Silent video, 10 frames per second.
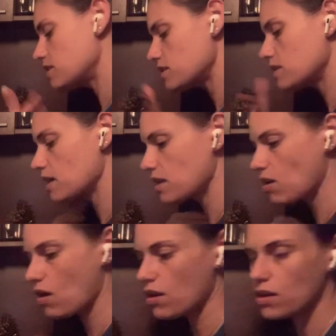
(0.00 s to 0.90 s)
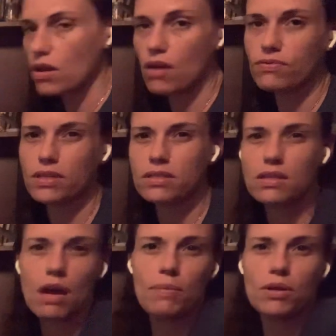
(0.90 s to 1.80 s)
just like an on and off, like
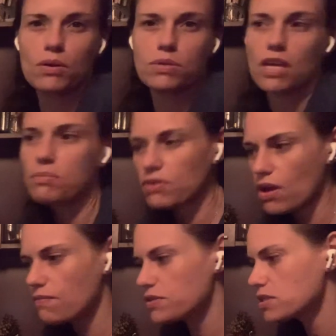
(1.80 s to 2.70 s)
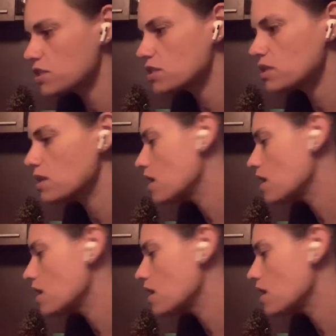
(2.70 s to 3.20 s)
stop and go type of conversation.